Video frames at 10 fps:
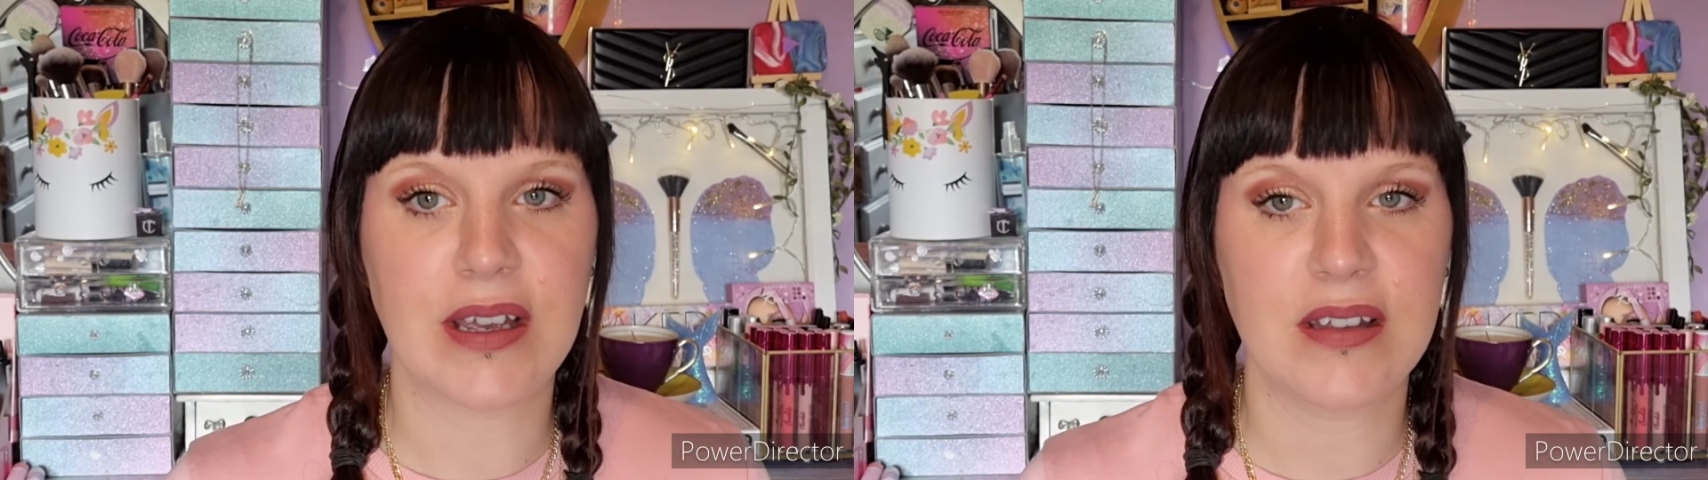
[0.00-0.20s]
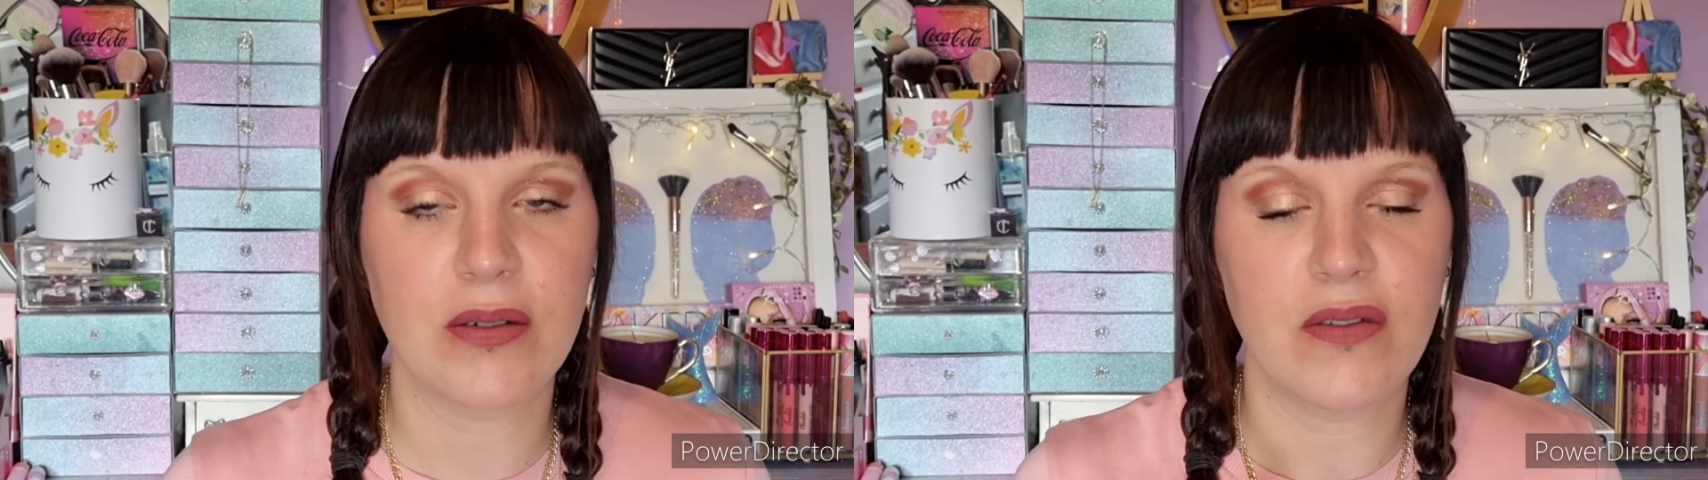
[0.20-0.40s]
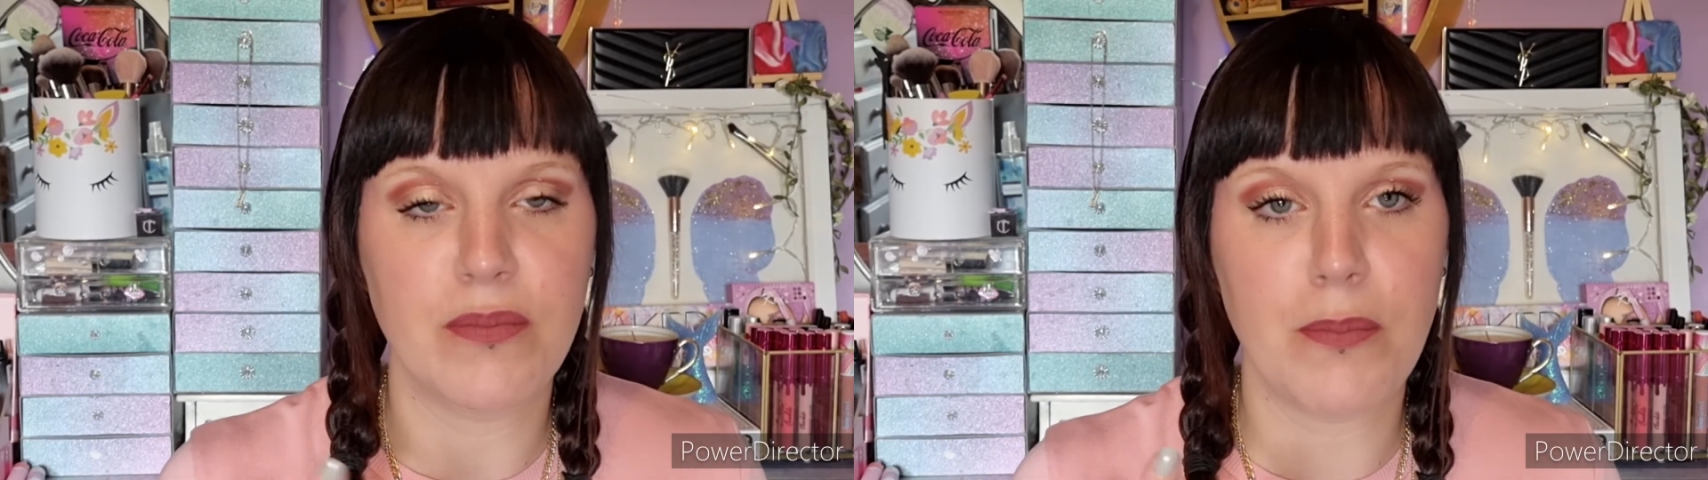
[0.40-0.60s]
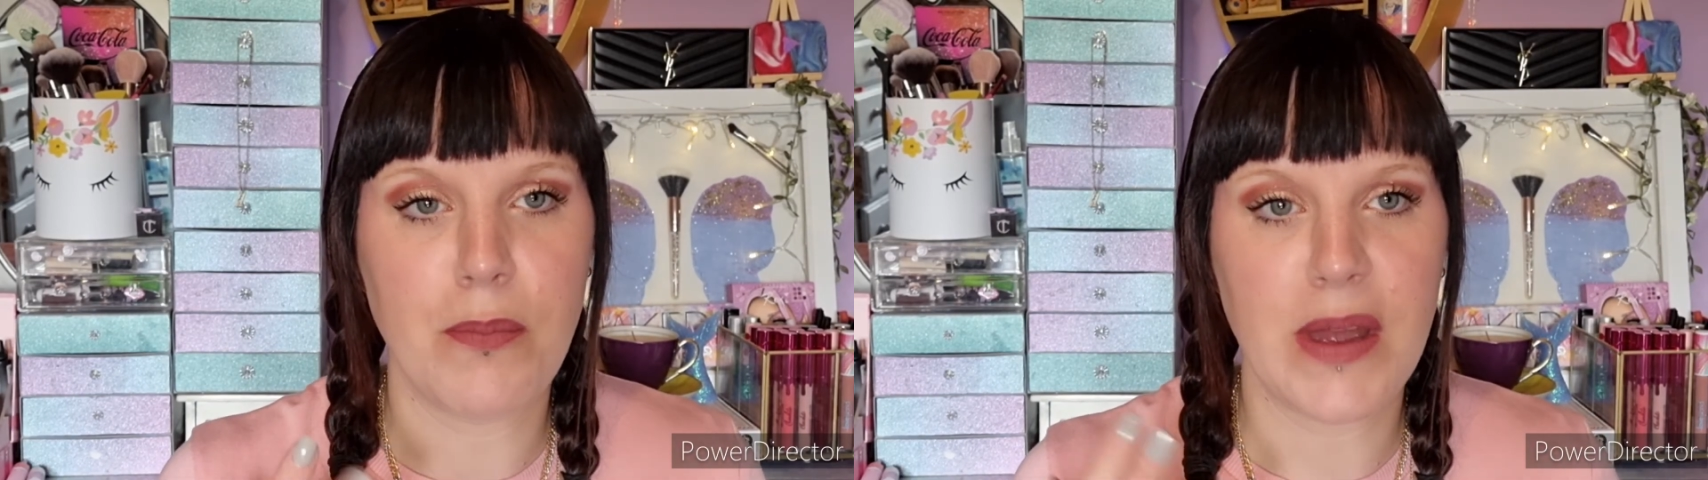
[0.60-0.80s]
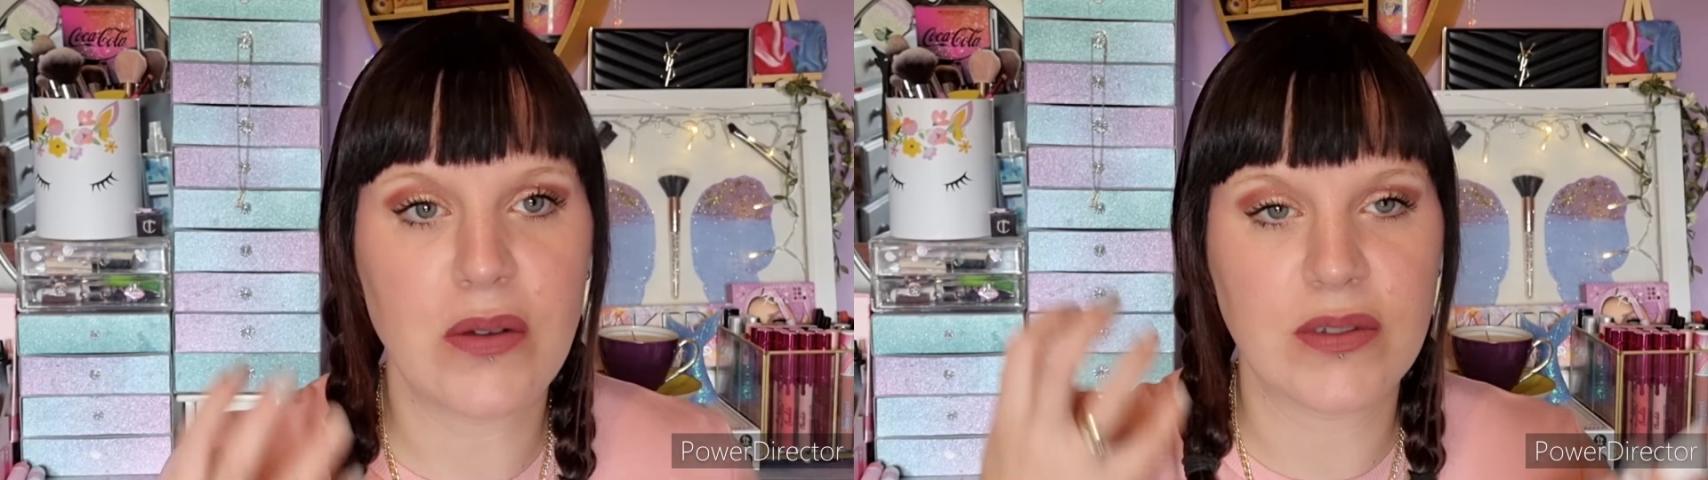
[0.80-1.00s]
It sort of
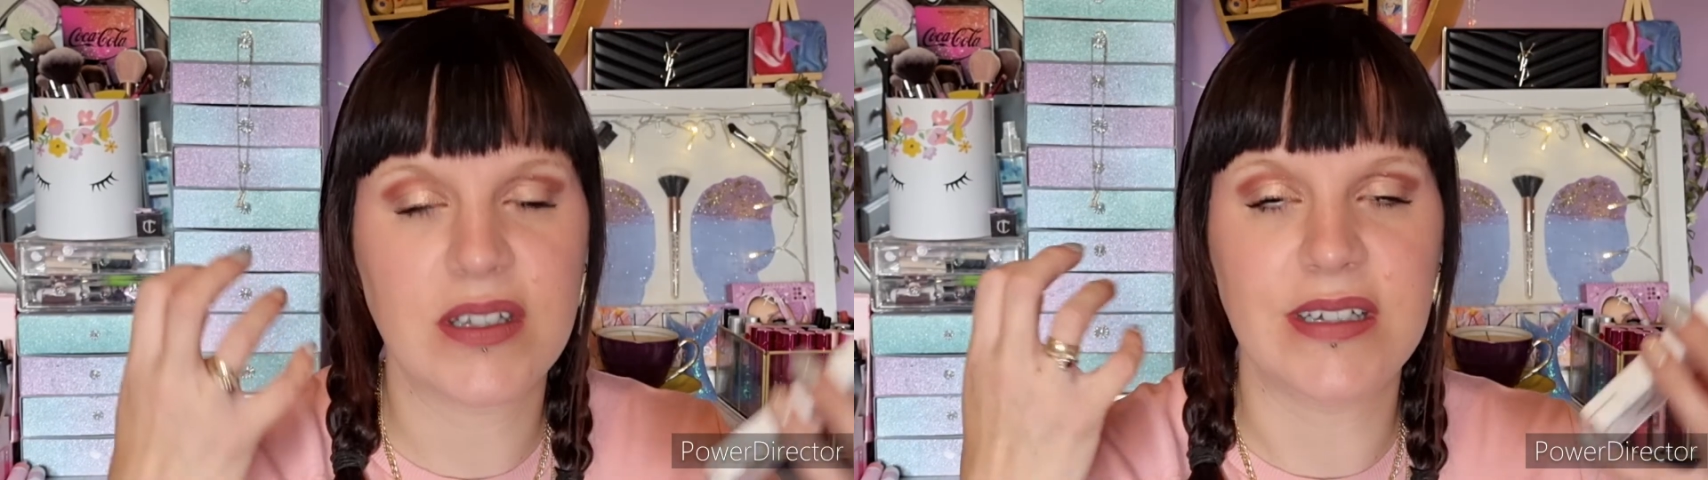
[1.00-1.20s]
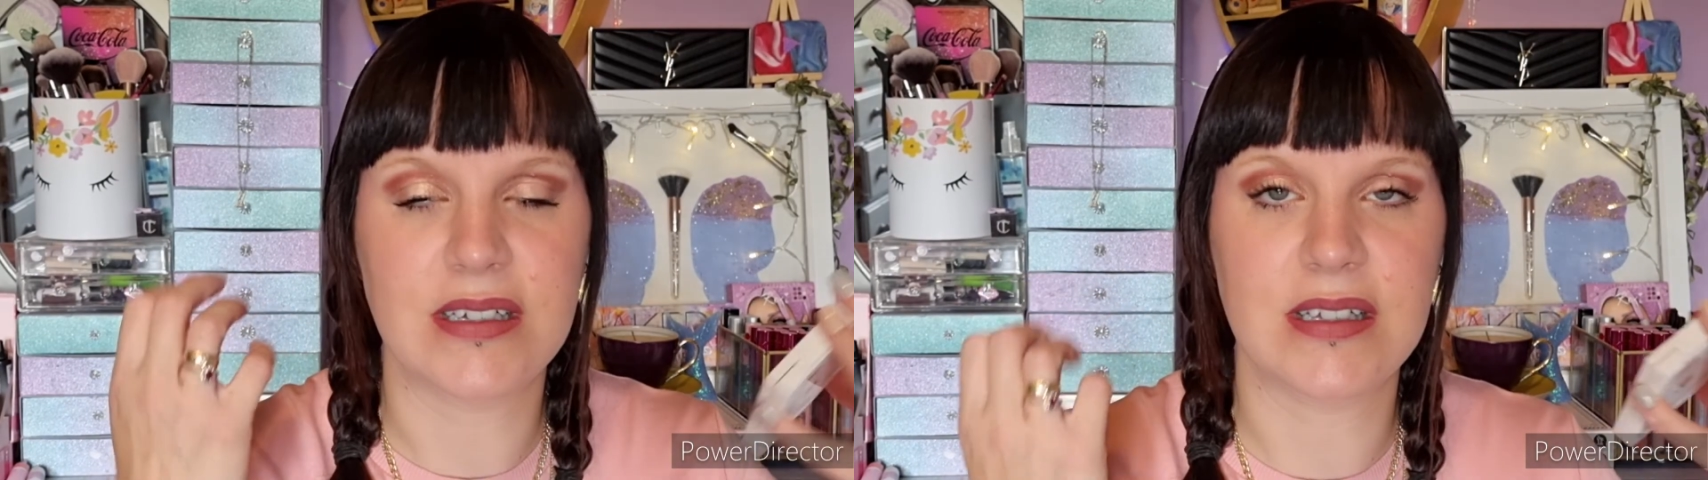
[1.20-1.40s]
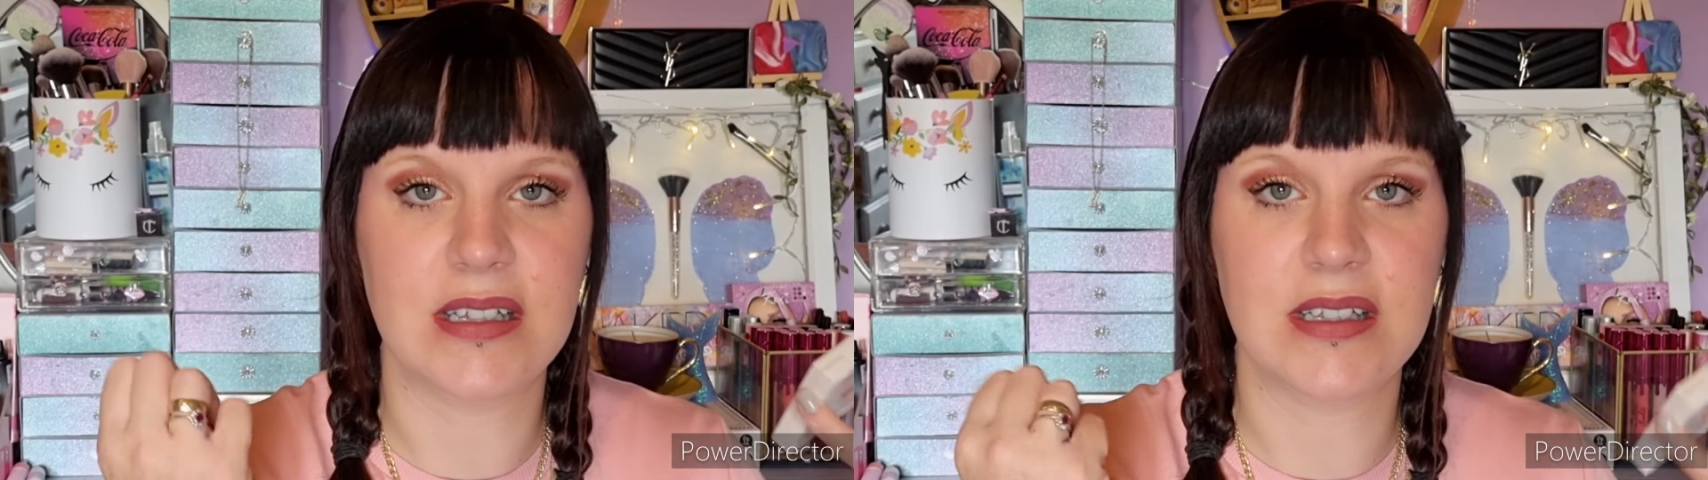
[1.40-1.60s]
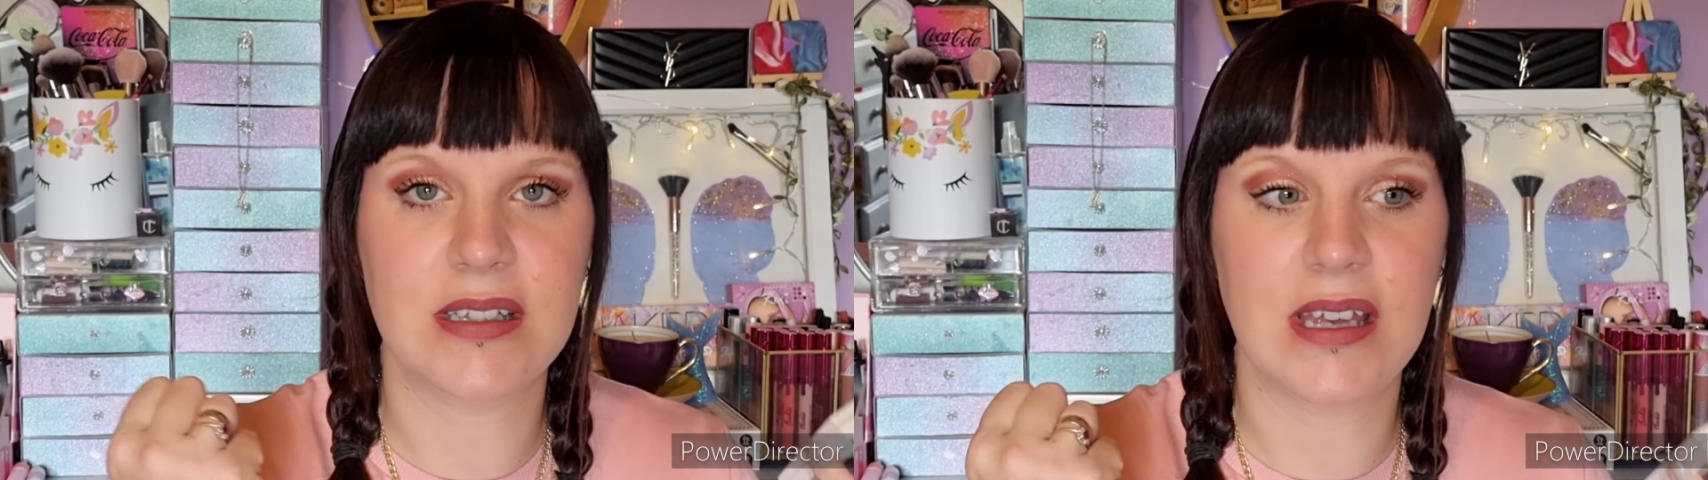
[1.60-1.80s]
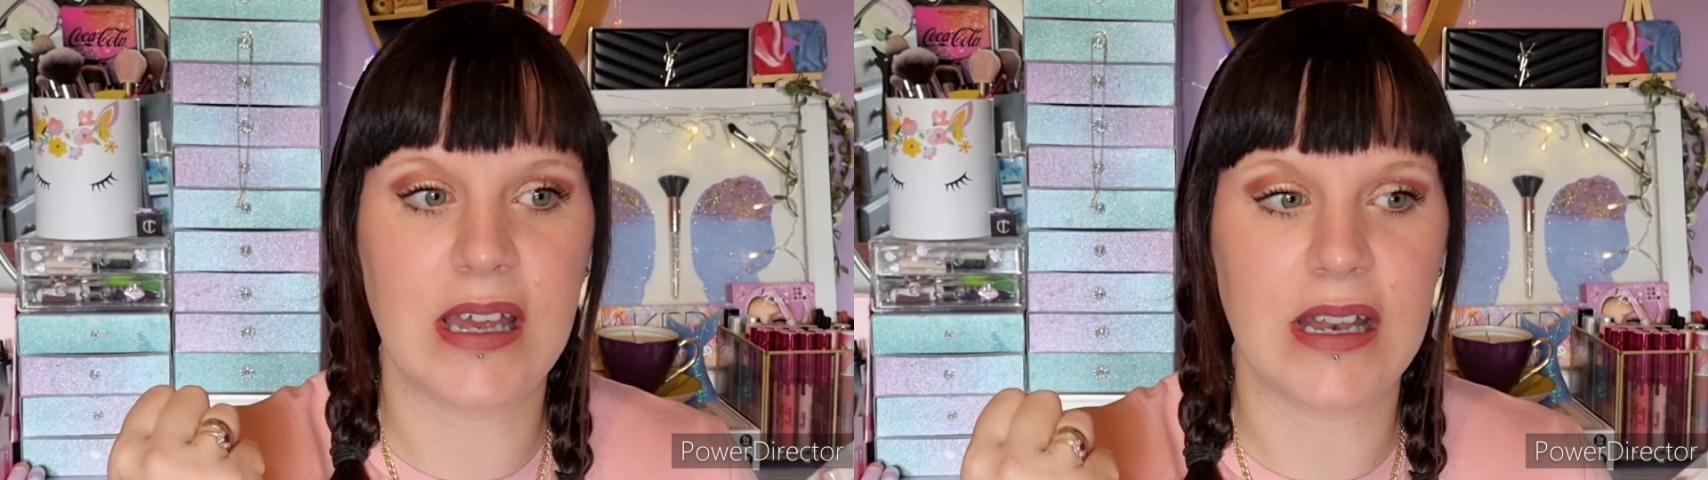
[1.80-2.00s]
melts into the
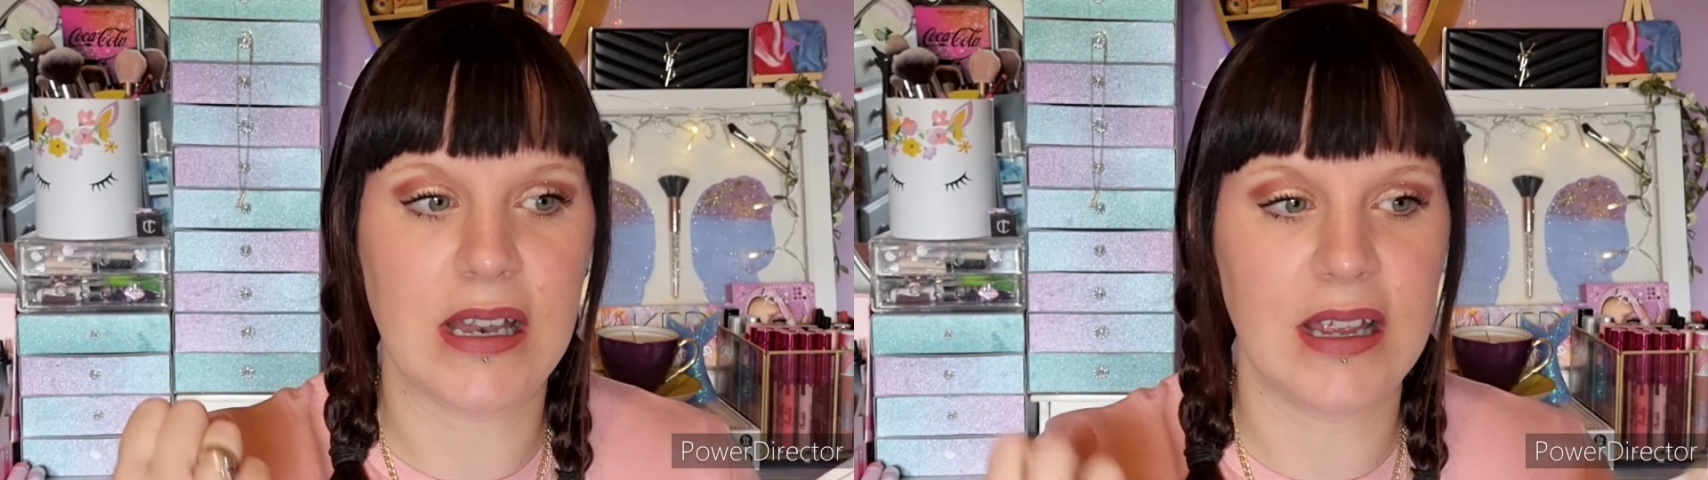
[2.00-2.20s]
skin.